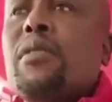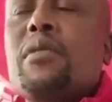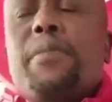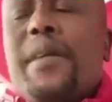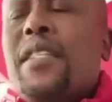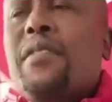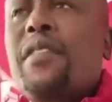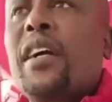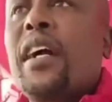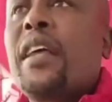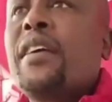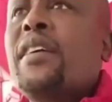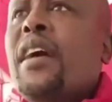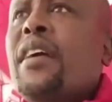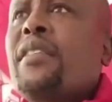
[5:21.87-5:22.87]

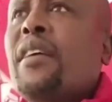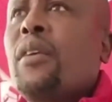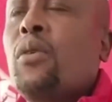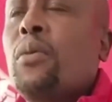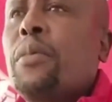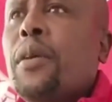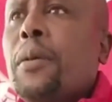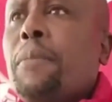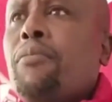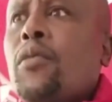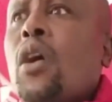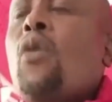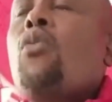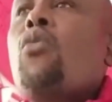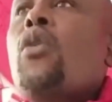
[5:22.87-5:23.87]
specifically here in Nairobi.
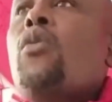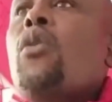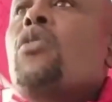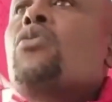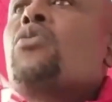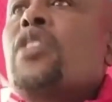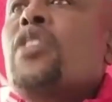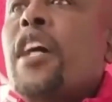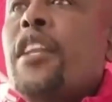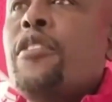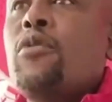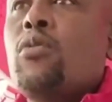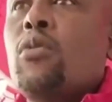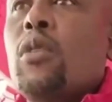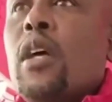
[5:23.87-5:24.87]
We want to tell
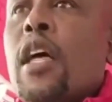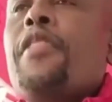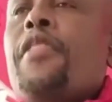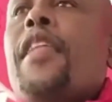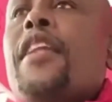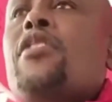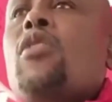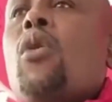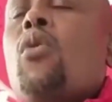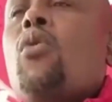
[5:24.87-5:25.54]
you that